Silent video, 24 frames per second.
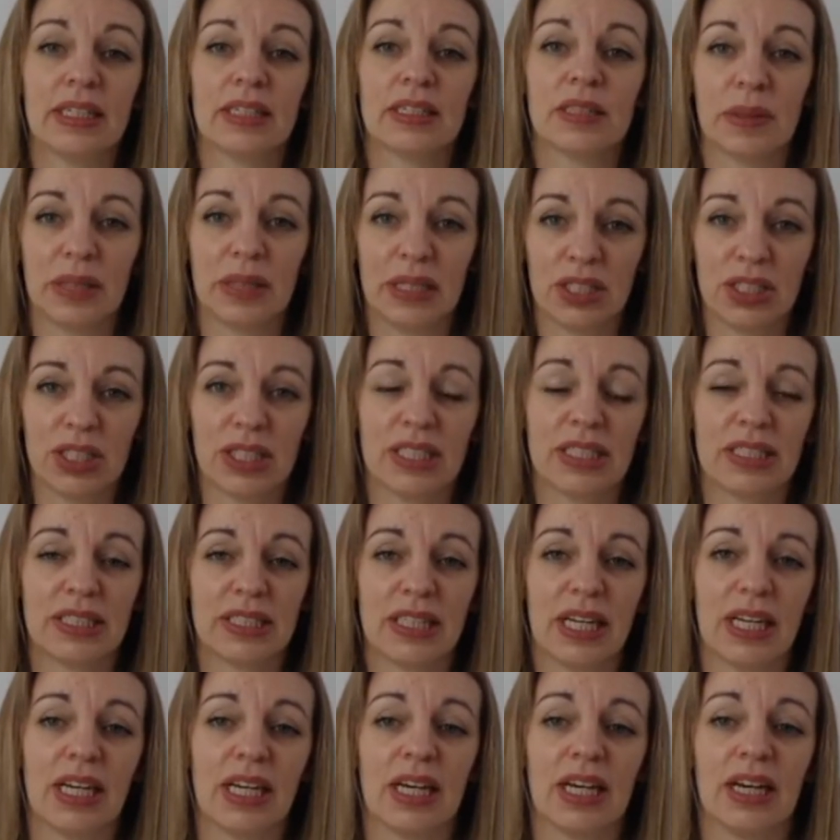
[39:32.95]
So when Heidi's
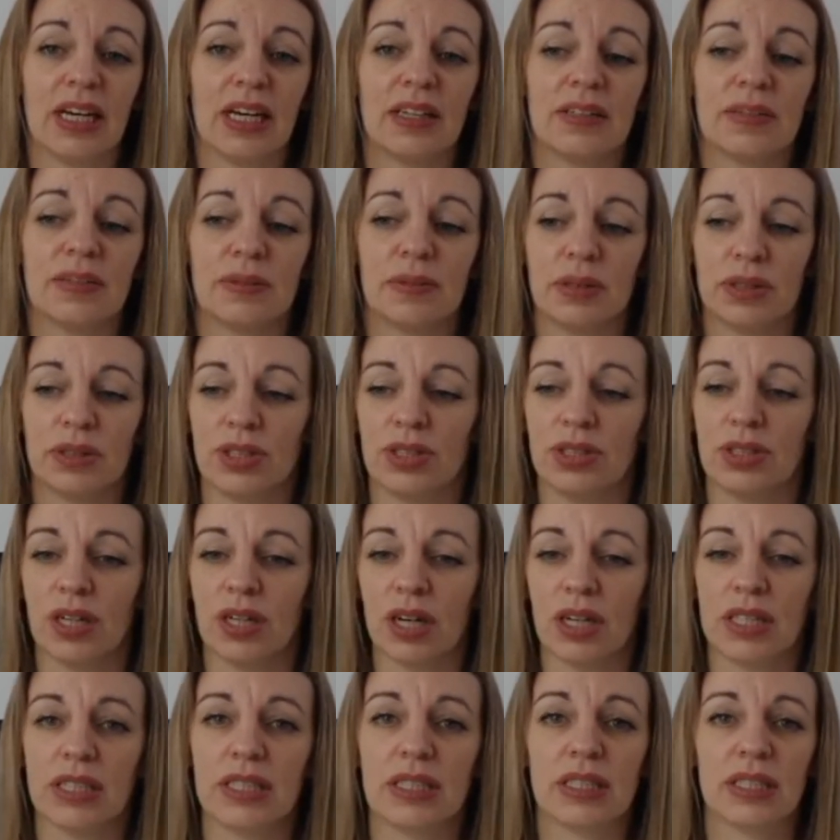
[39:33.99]
here with you
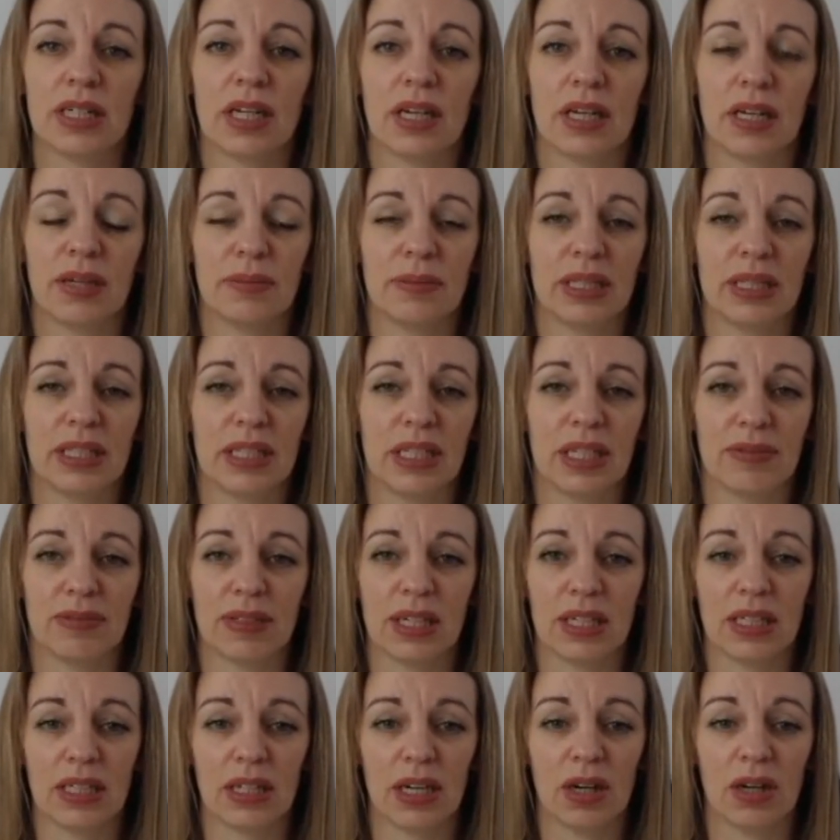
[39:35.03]
guys in the evening,